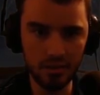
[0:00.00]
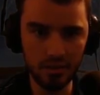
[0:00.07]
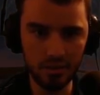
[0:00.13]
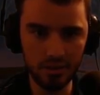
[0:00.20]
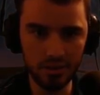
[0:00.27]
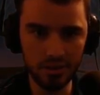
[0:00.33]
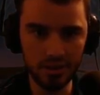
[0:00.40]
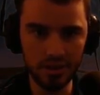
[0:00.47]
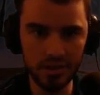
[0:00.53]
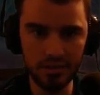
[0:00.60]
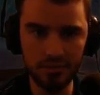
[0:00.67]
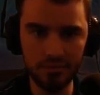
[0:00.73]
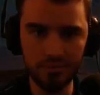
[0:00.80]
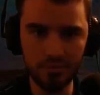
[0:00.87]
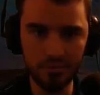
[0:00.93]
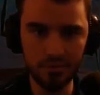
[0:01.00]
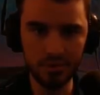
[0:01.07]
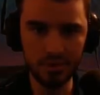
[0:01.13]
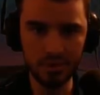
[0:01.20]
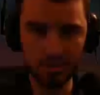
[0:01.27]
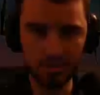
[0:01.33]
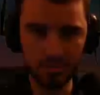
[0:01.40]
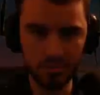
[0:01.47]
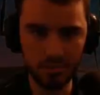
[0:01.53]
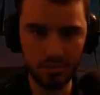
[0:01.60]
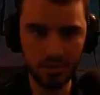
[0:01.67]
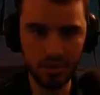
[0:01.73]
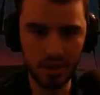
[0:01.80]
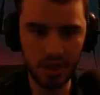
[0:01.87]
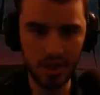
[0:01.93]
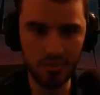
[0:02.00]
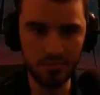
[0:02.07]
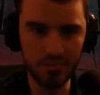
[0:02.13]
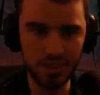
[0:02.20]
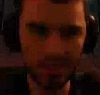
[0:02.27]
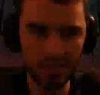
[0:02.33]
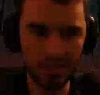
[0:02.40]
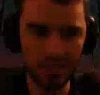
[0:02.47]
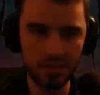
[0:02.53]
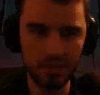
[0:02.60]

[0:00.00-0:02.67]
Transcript: You're dead. I'm dead.